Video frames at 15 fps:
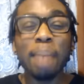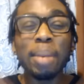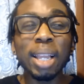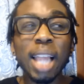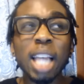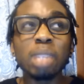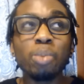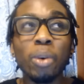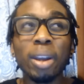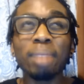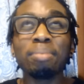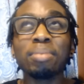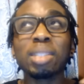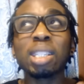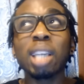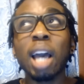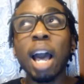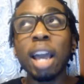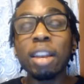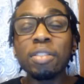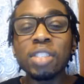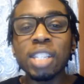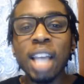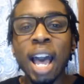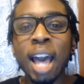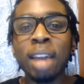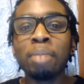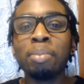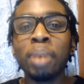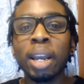And my last point is kind of sad,